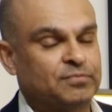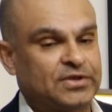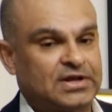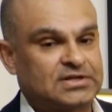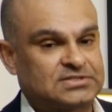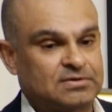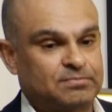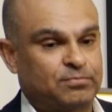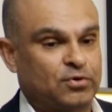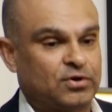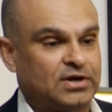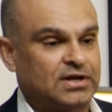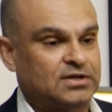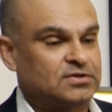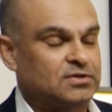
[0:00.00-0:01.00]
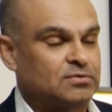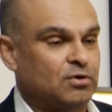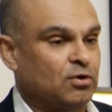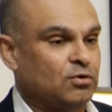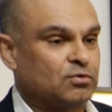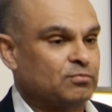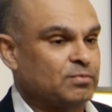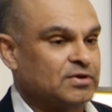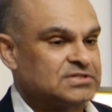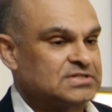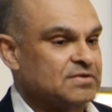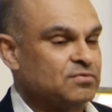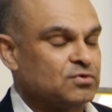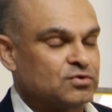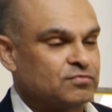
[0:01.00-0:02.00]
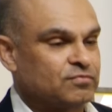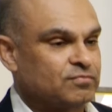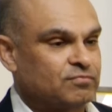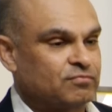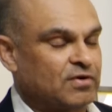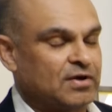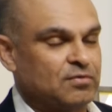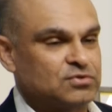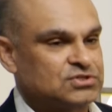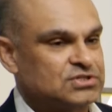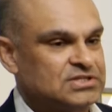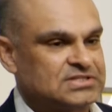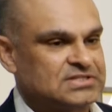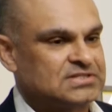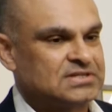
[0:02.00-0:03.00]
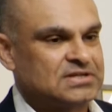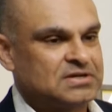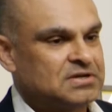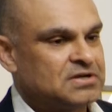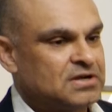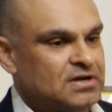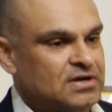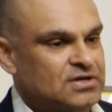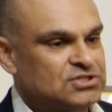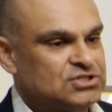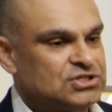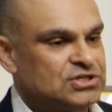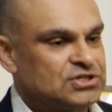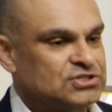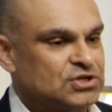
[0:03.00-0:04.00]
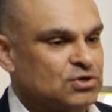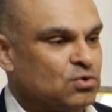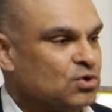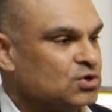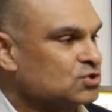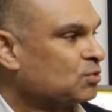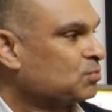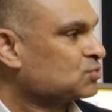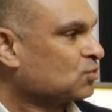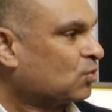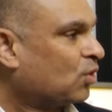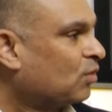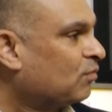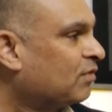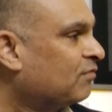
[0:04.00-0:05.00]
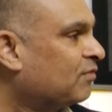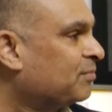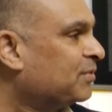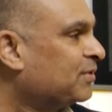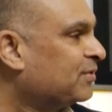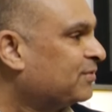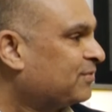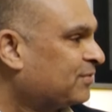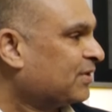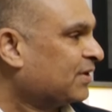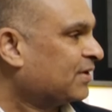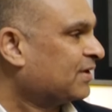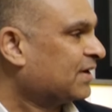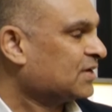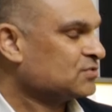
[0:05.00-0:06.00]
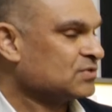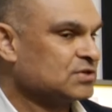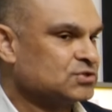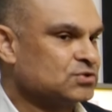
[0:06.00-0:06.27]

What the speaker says: At some point, I think out of my five or six senior stakeholders, almost all were women as well.